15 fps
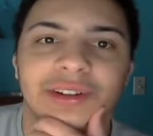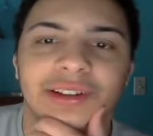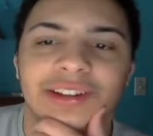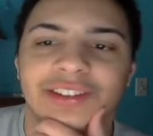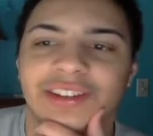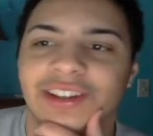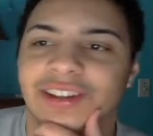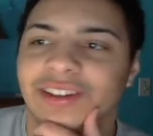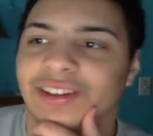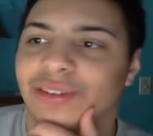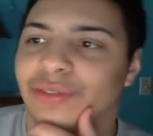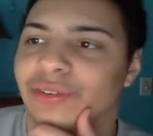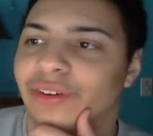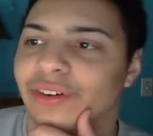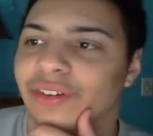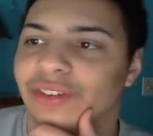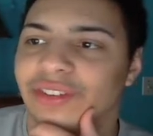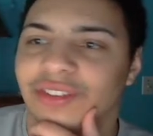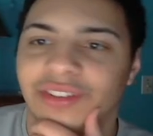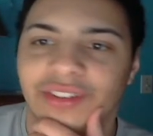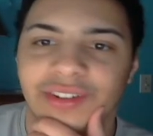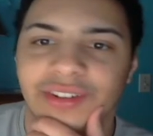look at this
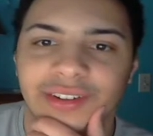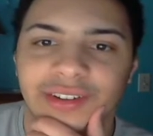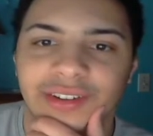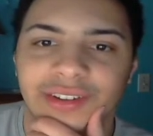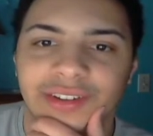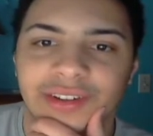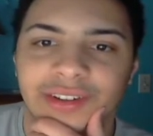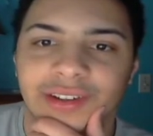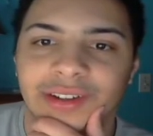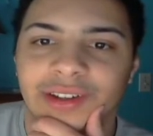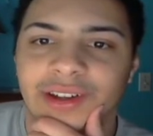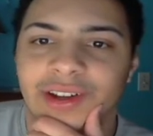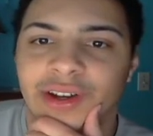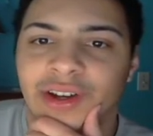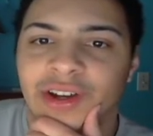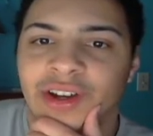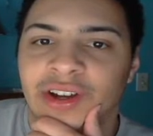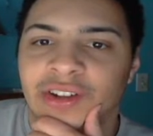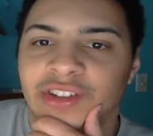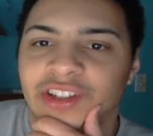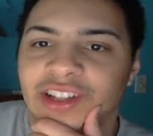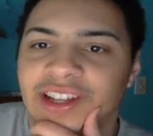first.
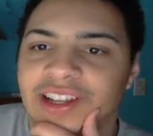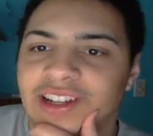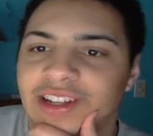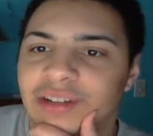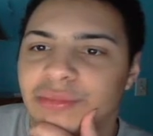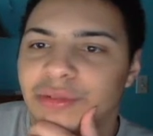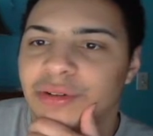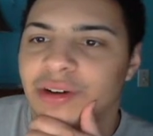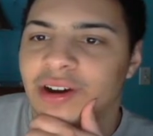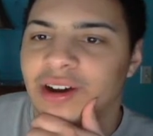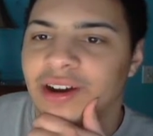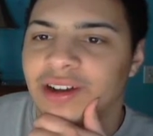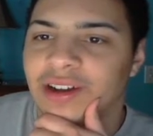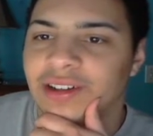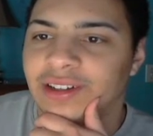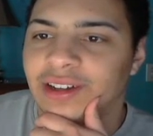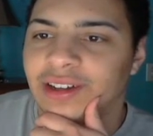Chilean in Wuhan.